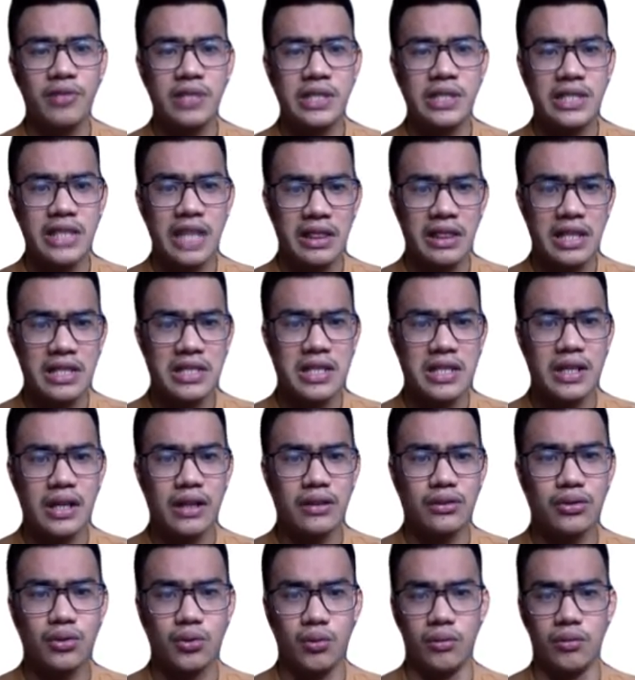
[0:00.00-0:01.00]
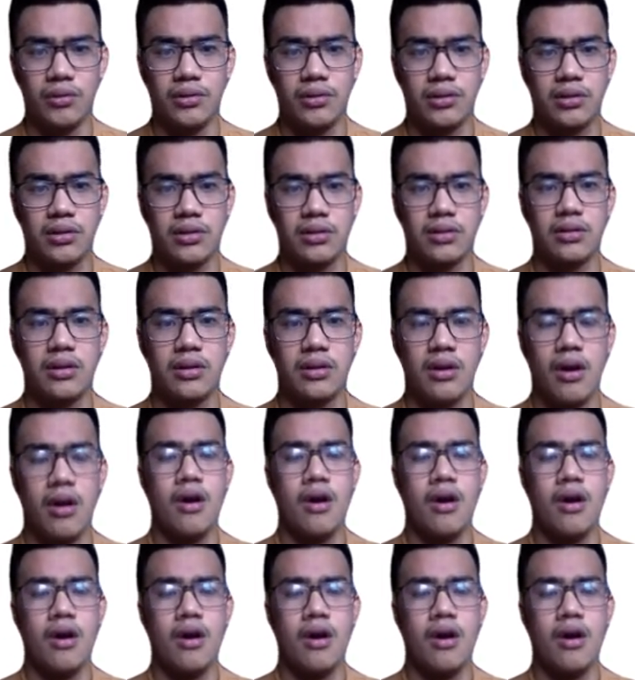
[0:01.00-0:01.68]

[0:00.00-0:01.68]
statistical tools.